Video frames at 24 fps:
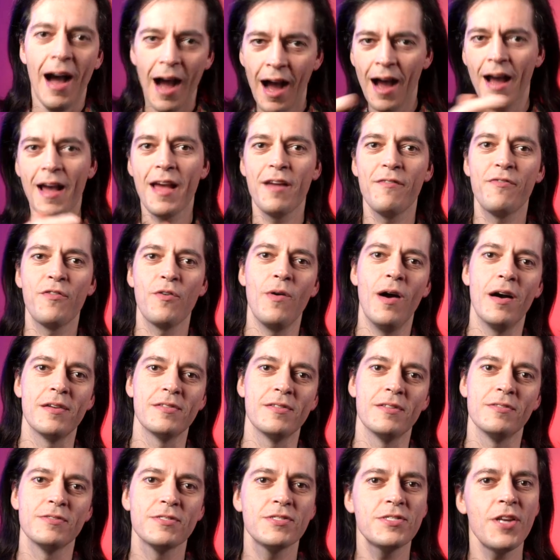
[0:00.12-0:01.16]
Hi everyone.
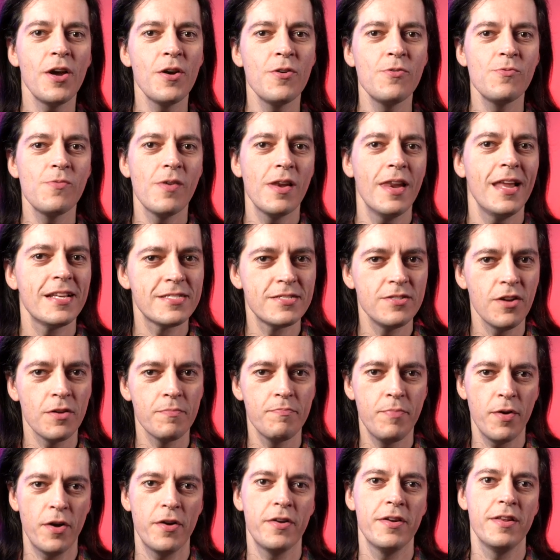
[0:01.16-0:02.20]
So let's not
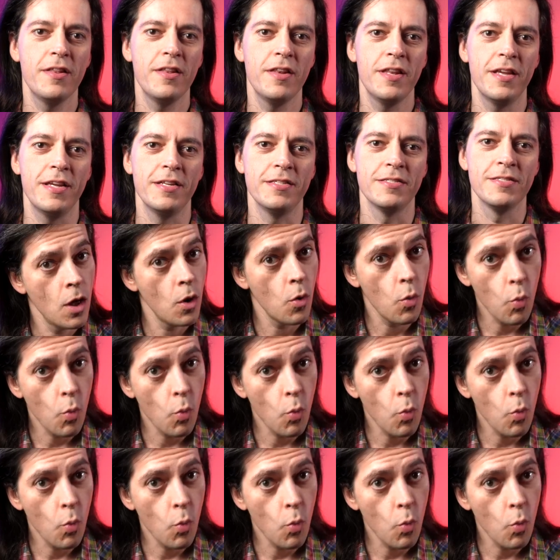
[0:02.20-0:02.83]
bury the lead.